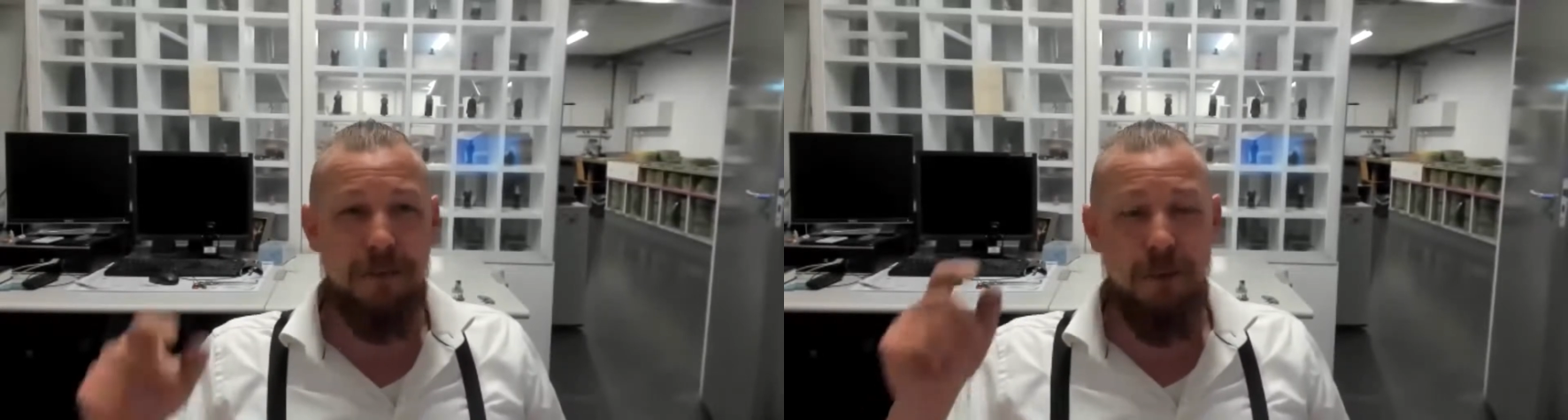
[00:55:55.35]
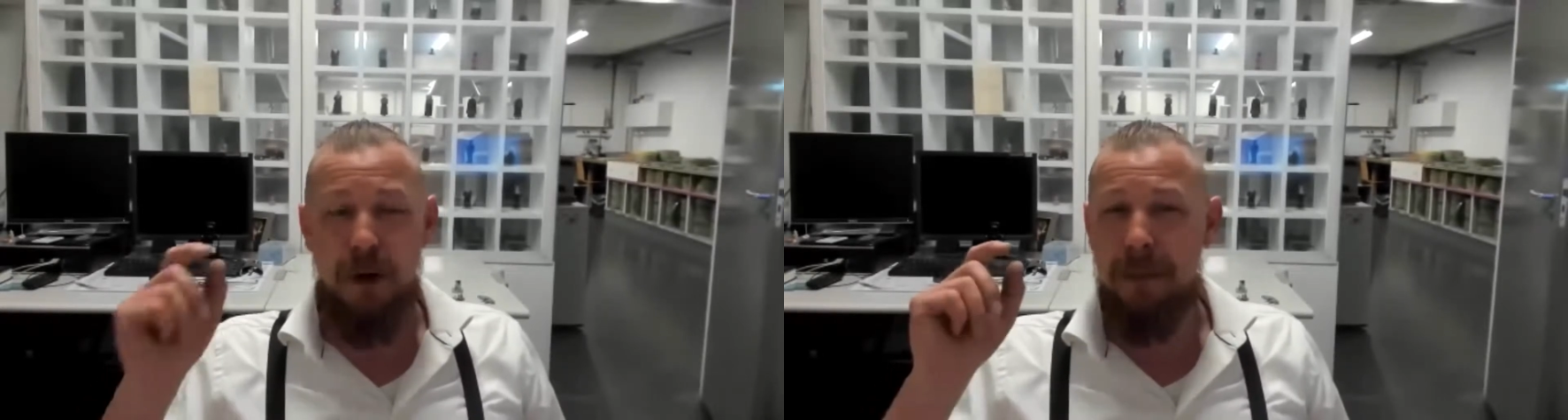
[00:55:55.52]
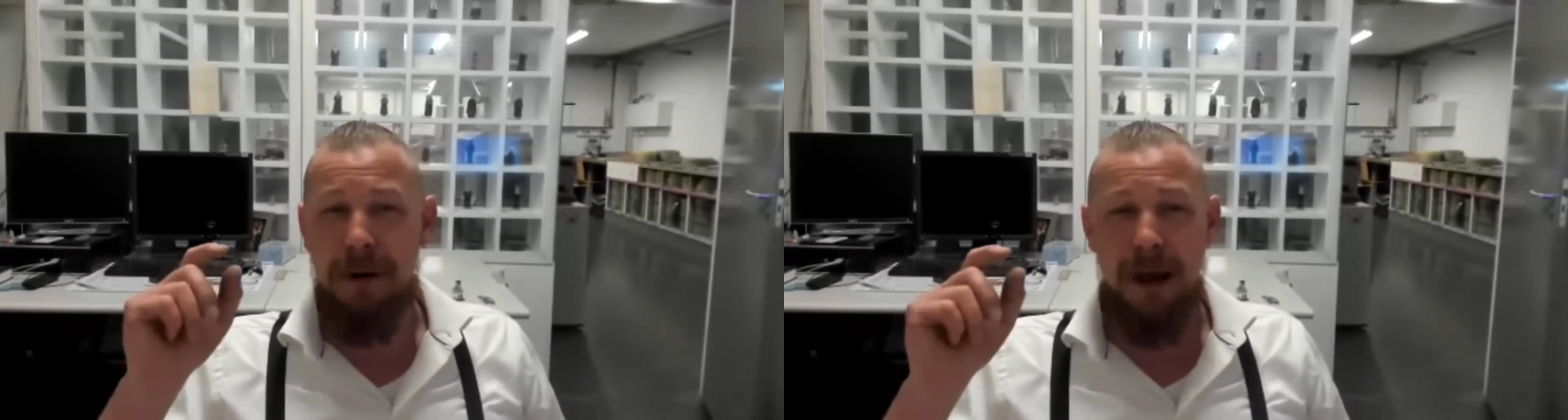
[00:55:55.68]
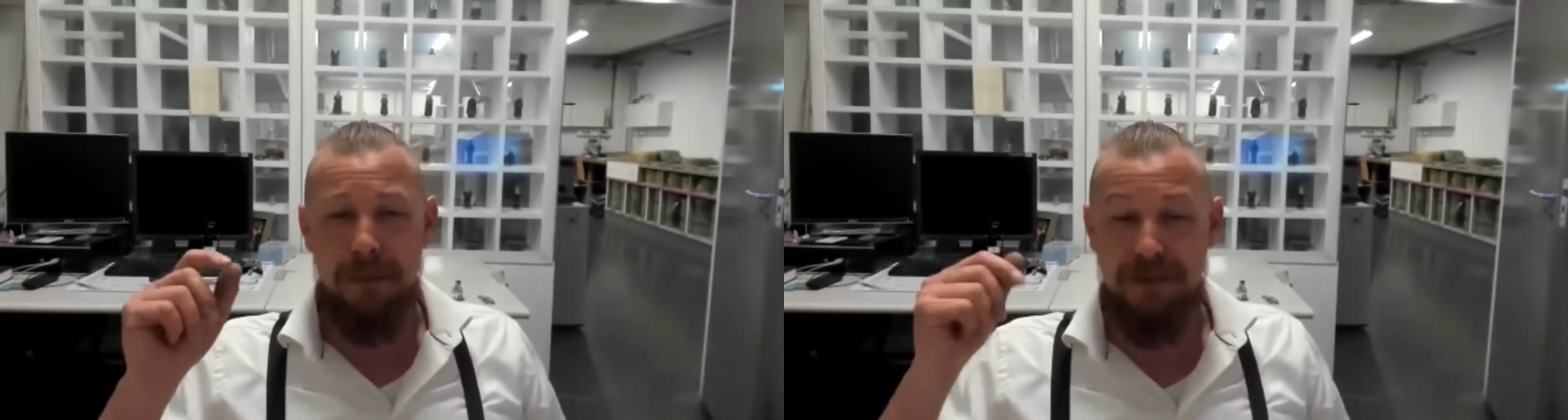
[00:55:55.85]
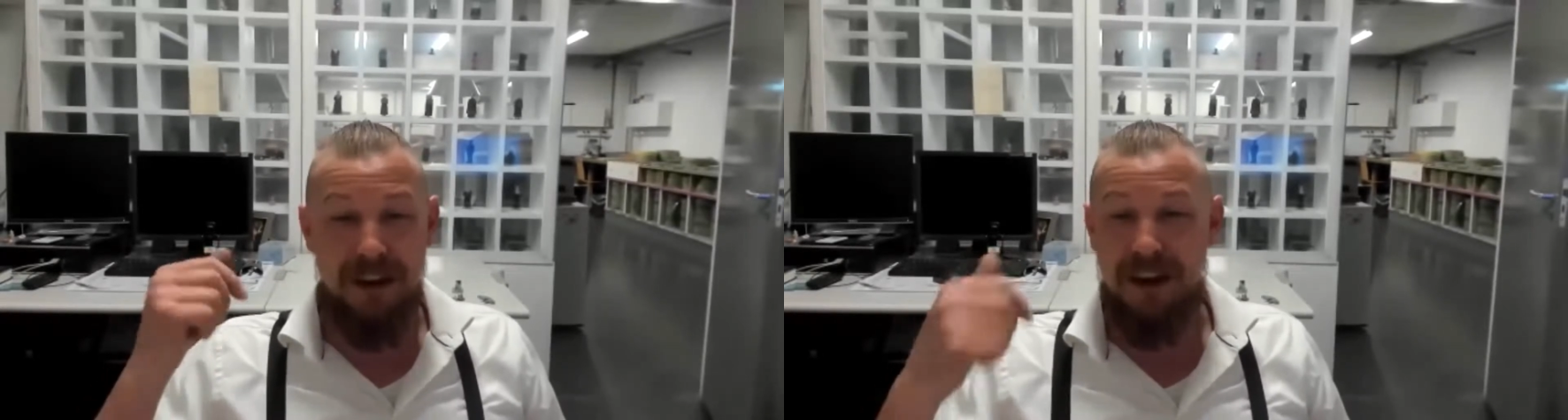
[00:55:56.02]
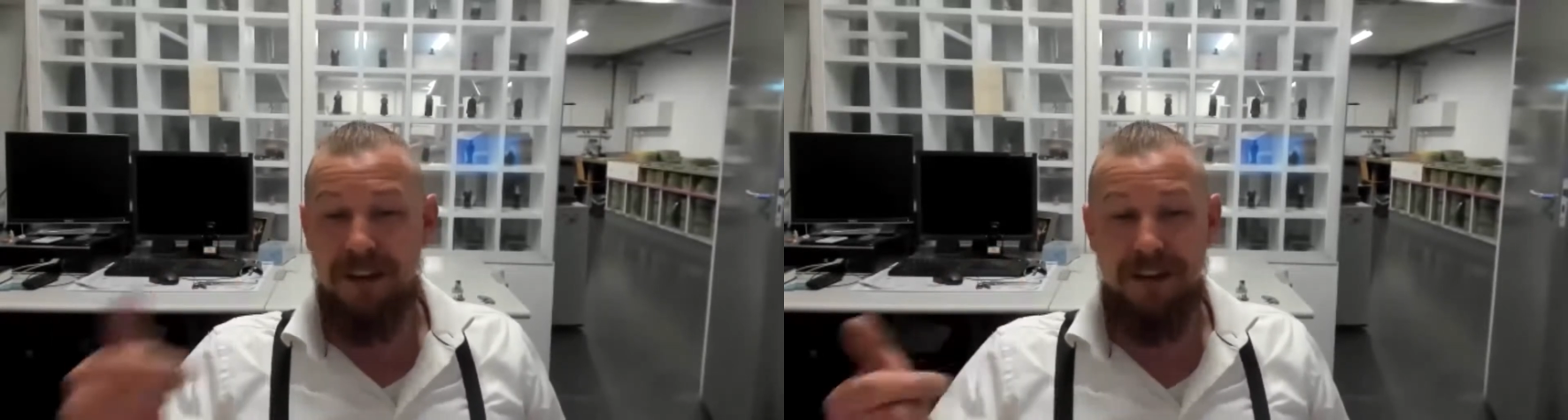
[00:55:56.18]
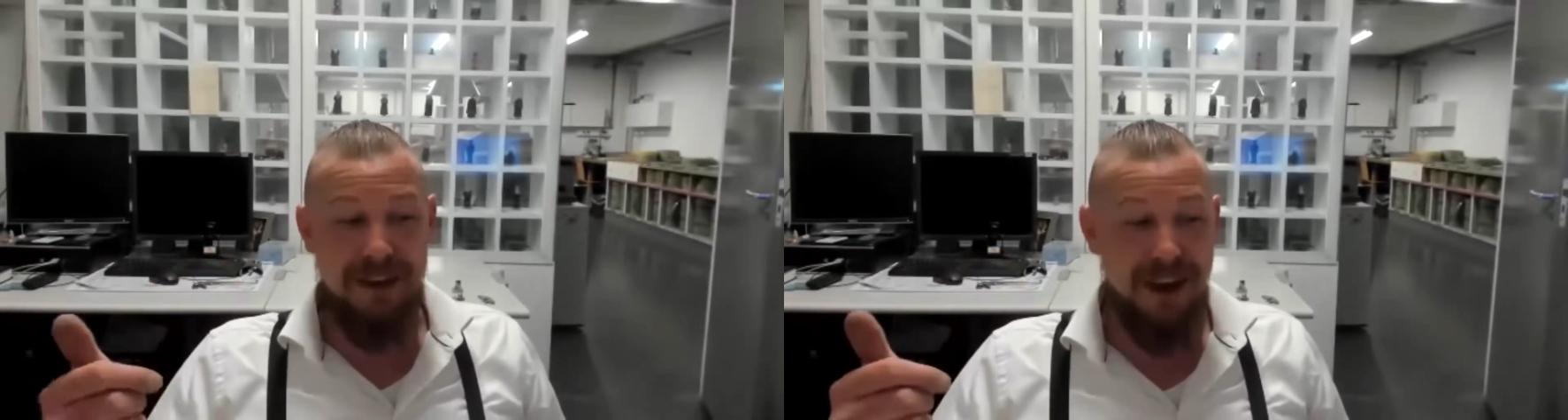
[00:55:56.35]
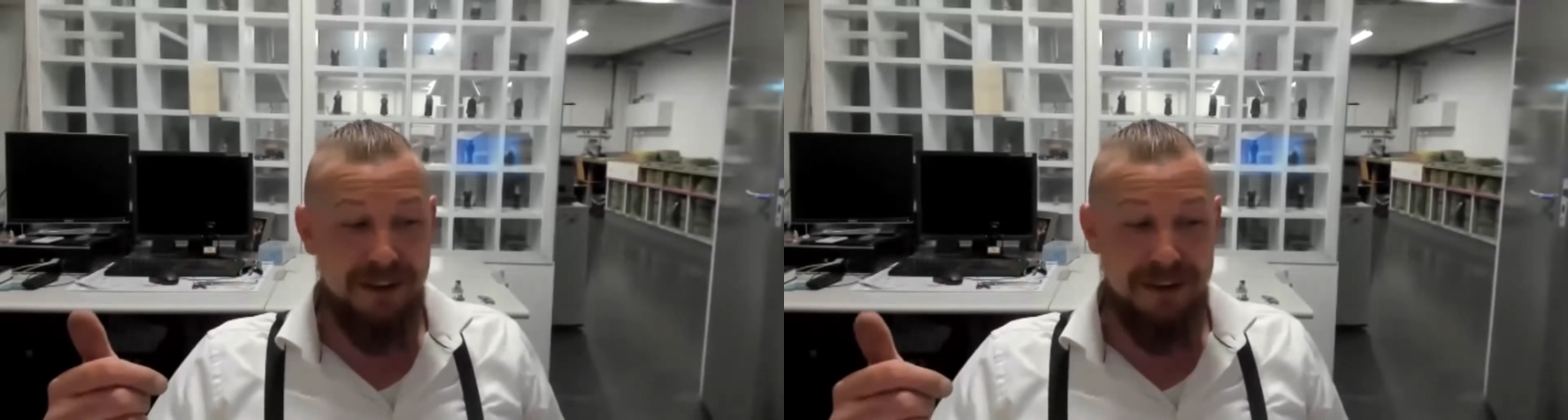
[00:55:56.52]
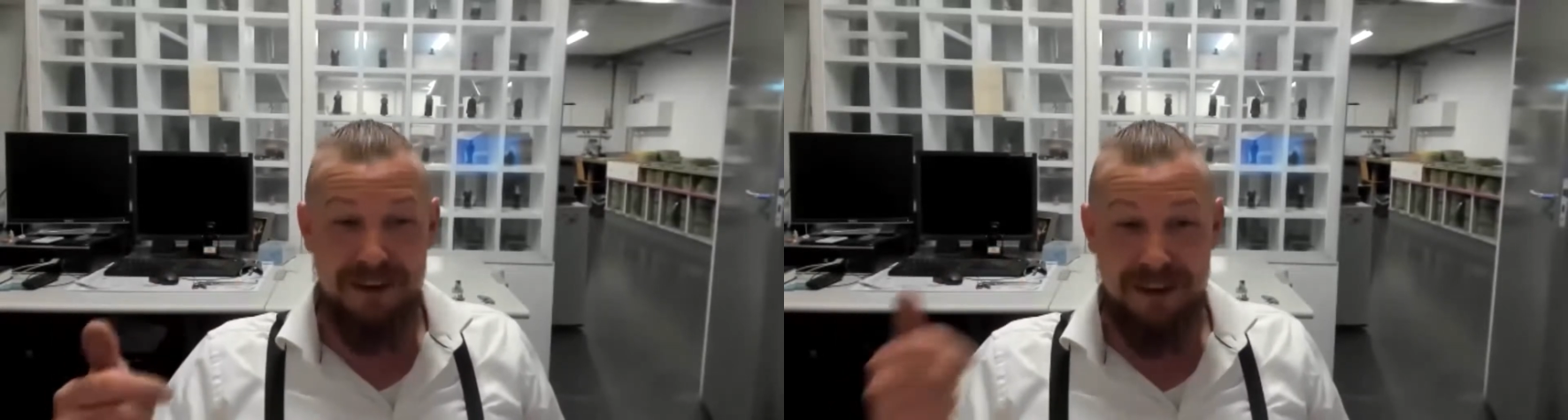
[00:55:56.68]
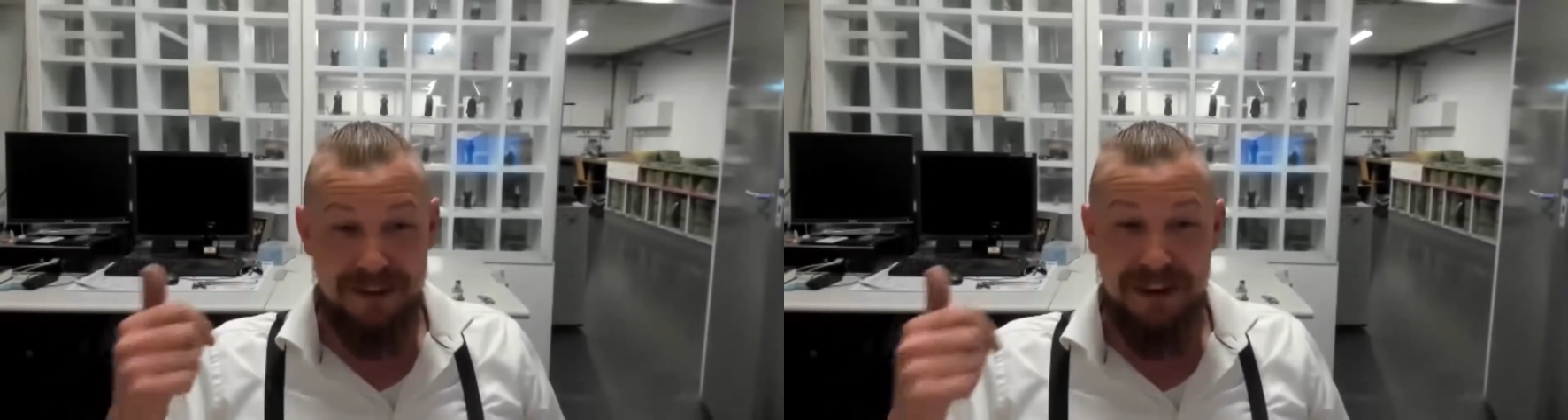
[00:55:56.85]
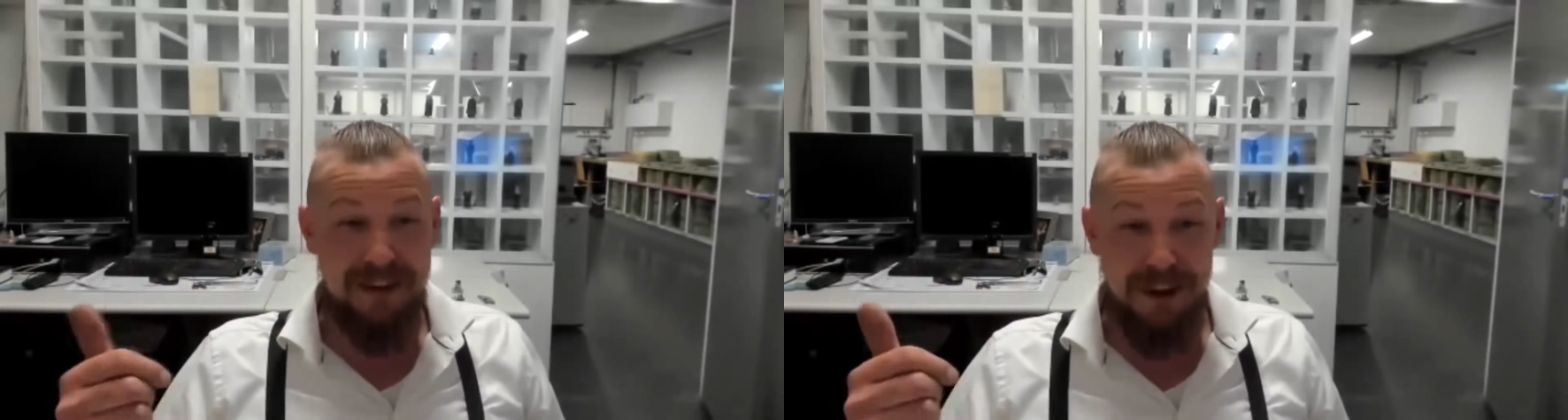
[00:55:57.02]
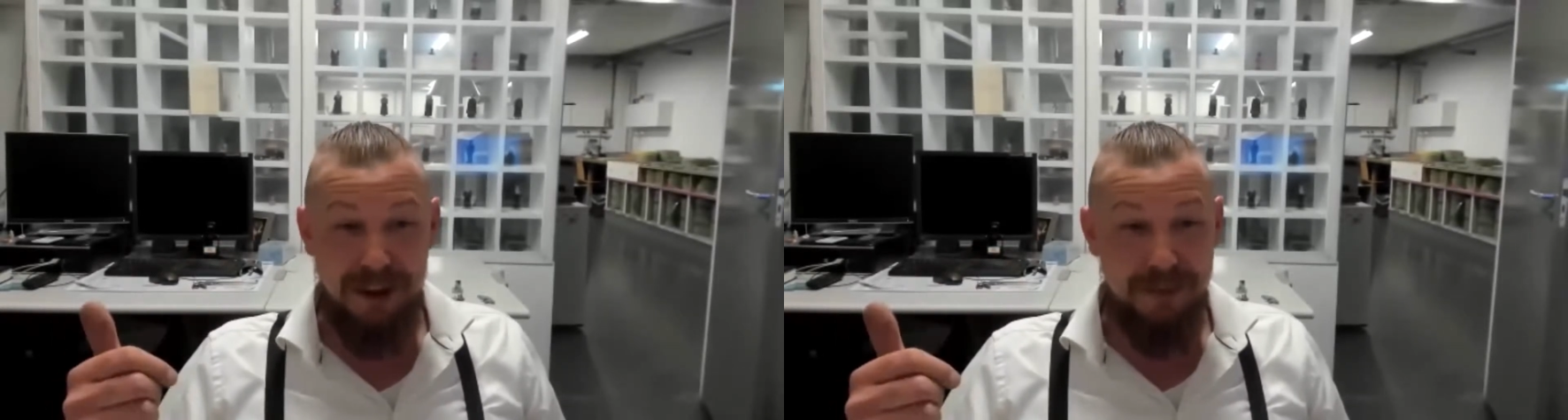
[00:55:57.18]
Formlabs didn't got the
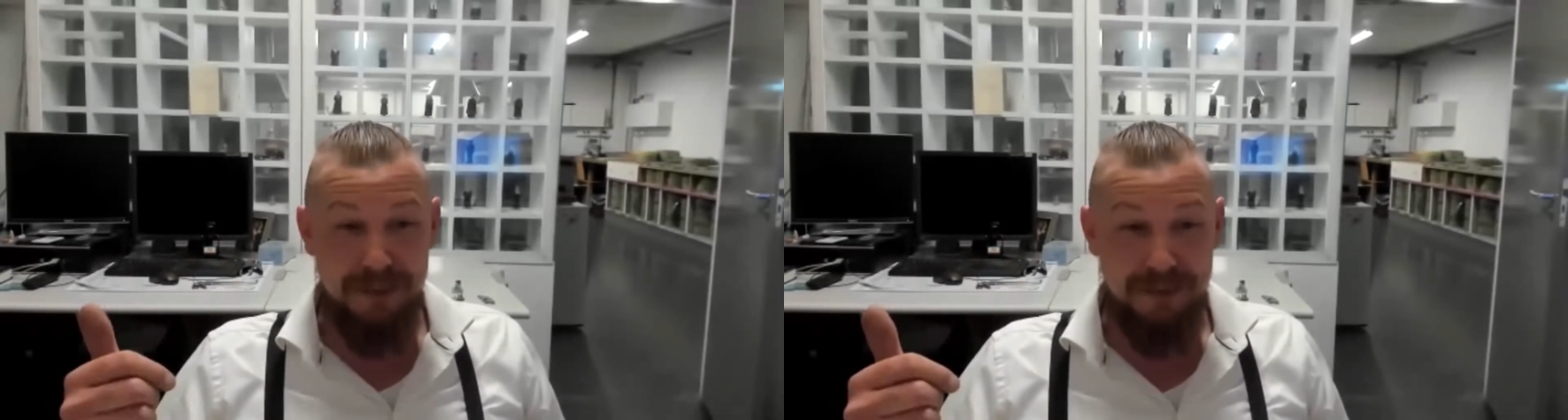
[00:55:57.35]
detail.